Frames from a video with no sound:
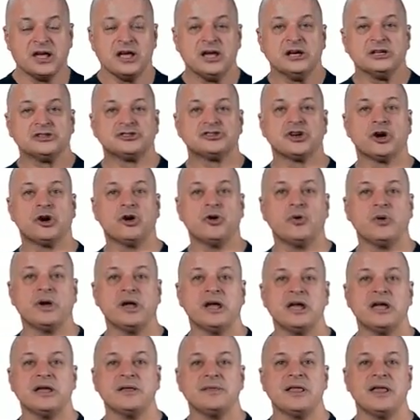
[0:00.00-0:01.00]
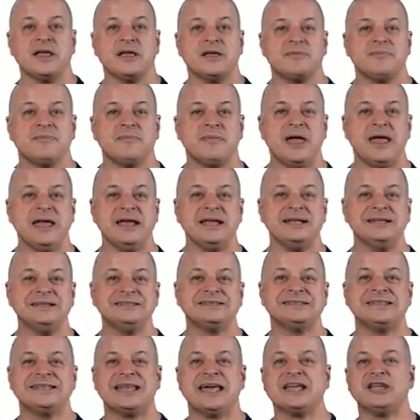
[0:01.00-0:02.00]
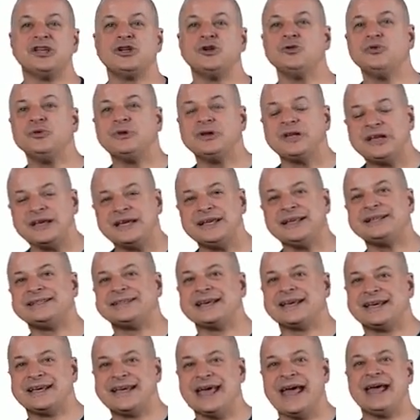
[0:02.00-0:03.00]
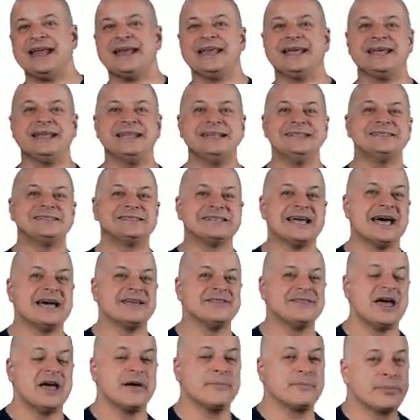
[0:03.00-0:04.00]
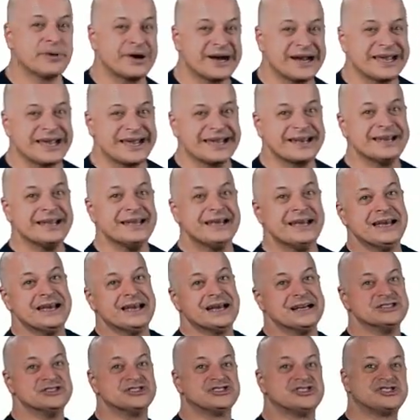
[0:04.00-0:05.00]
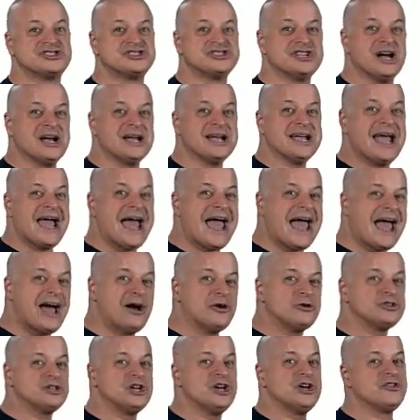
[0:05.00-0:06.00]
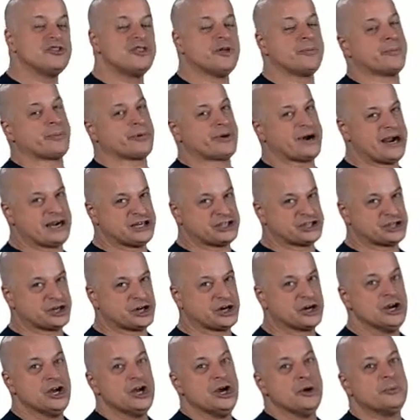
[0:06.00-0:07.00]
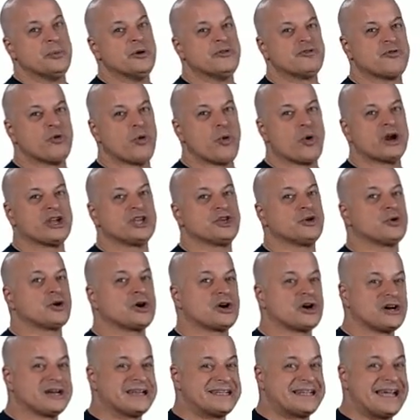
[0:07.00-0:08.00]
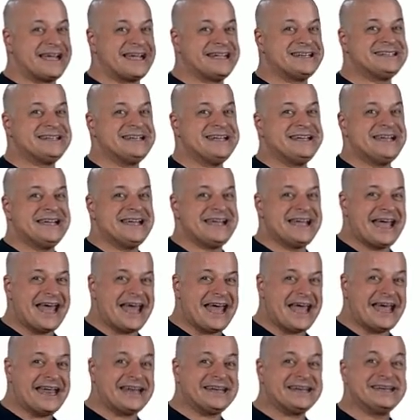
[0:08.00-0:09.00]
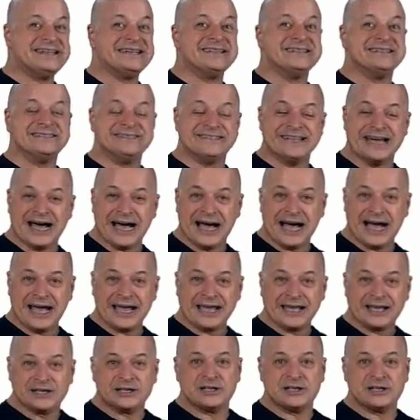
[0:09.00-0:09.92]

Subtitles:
So it means that you need to get inside that brain and suck out the pressure before you herniate and die.